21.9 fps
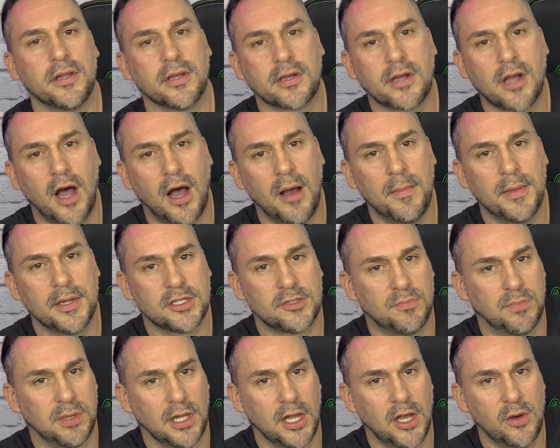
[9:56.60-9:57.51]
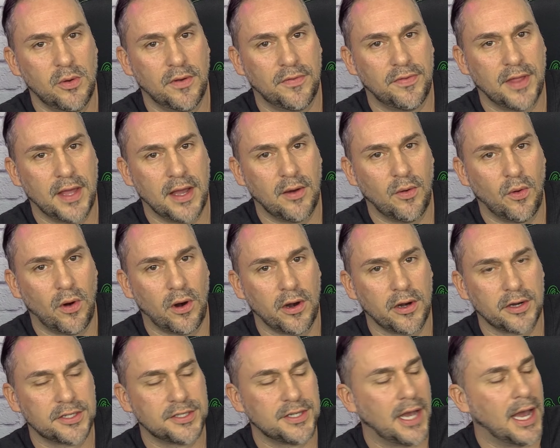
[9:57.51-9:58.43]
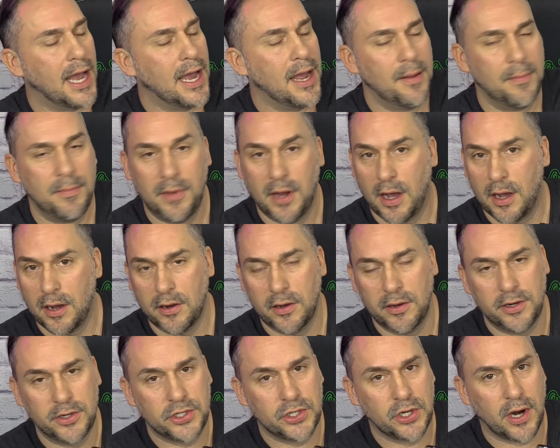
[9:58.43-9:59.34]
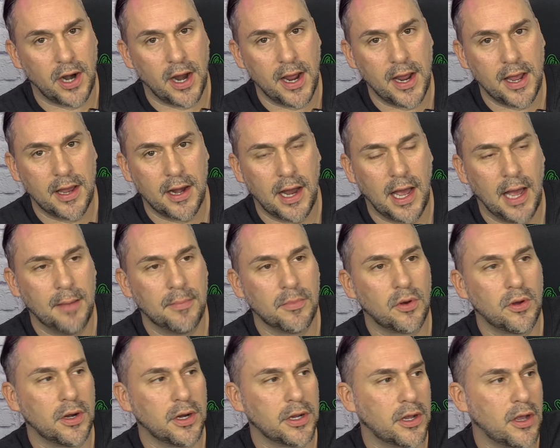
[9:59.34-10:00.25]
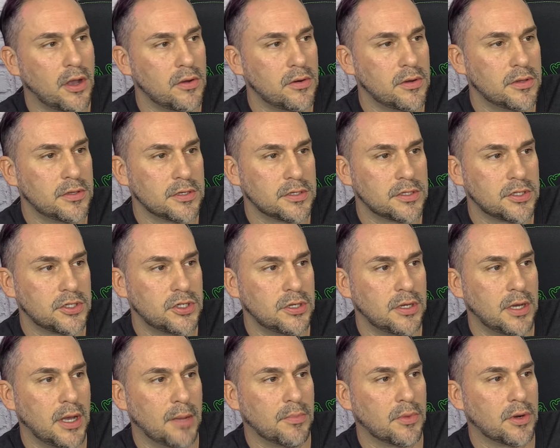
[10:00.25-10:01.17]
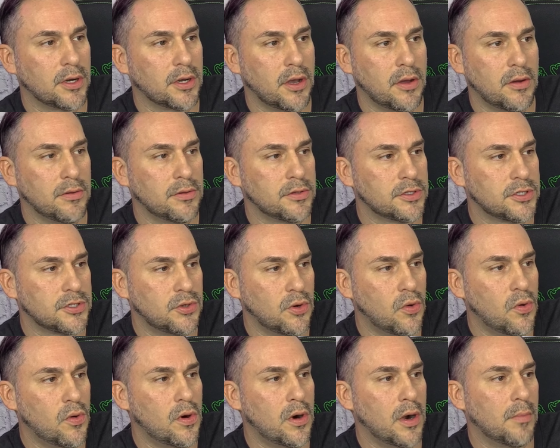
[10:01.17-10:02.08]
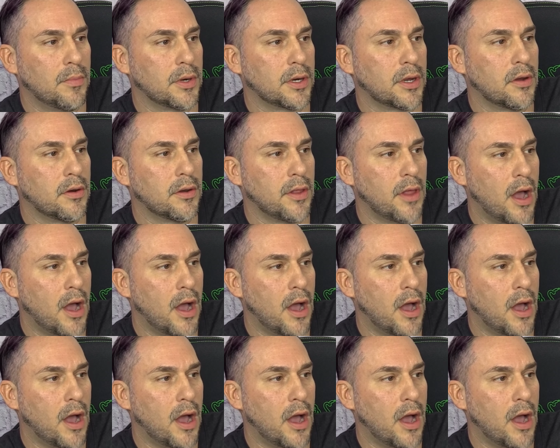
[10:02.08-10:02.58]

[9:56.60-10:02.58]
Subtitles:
Put in the comments below if that works. I am not going to try it. I'm going to go to the store. I'm